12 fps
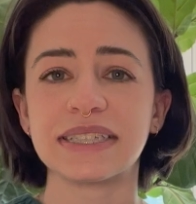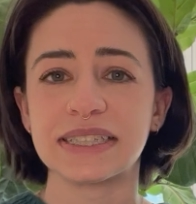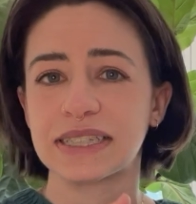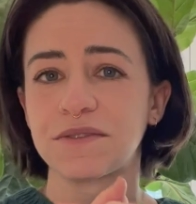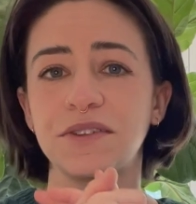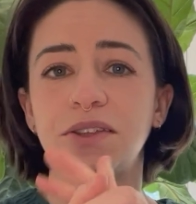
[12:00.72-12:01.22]

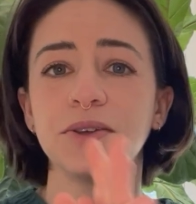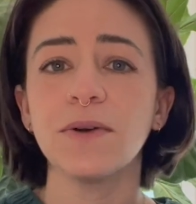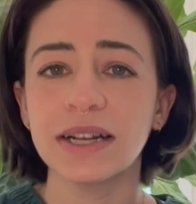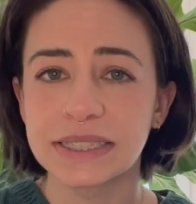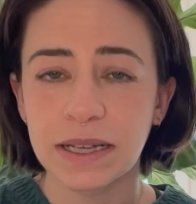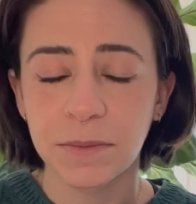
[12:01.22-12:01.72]
is, if you
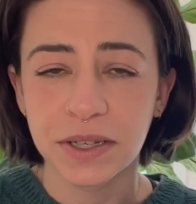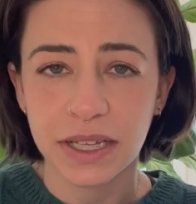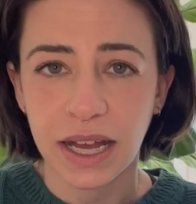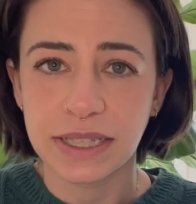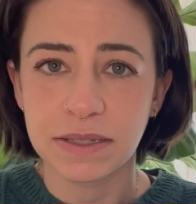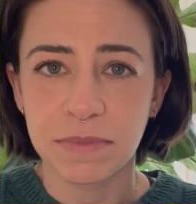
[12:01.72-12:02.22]
are someone
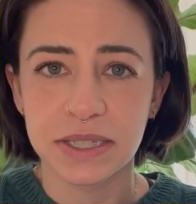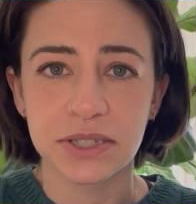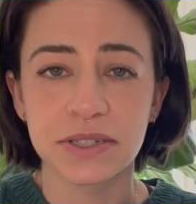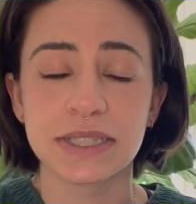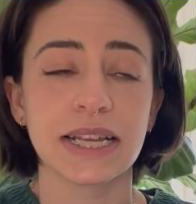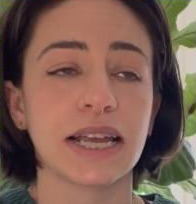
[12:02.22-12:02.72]
that has a
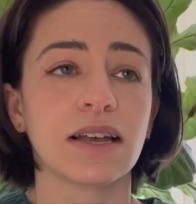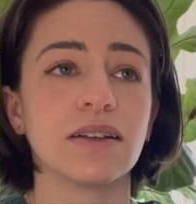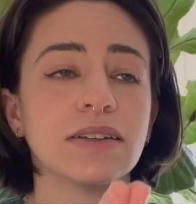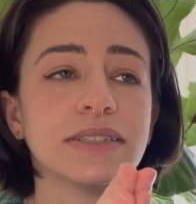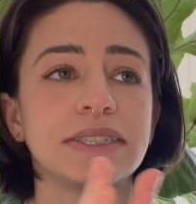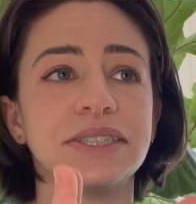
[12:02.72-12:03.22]
menstrual
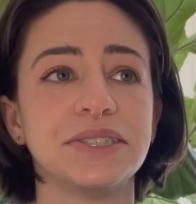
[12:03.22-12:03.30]
cycle,